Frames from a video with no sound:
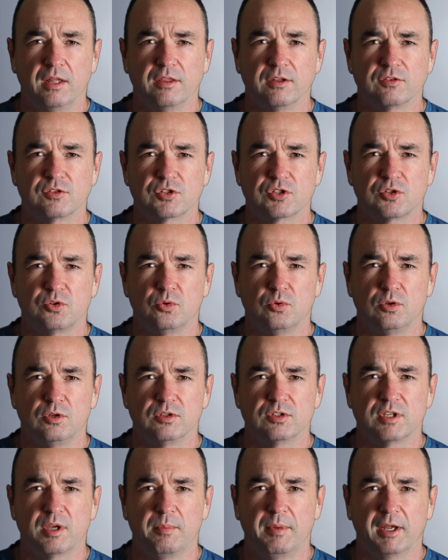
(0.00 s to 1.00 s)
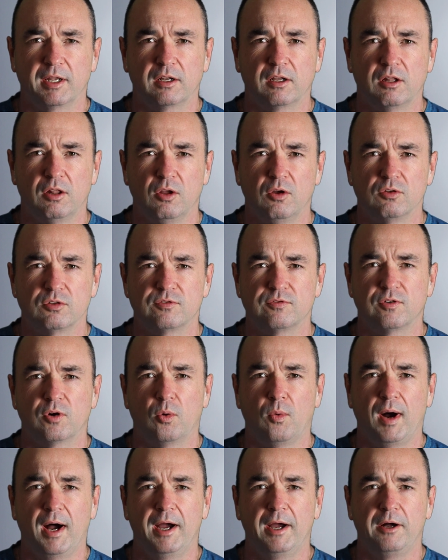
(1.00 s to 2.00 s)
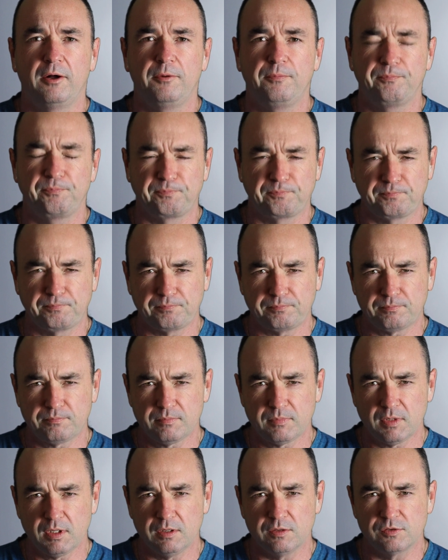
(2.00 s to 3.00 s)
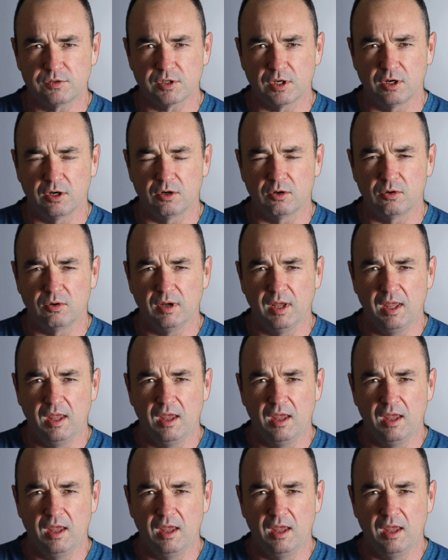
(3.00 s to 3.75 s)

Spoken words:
The schools have been closed for a while. So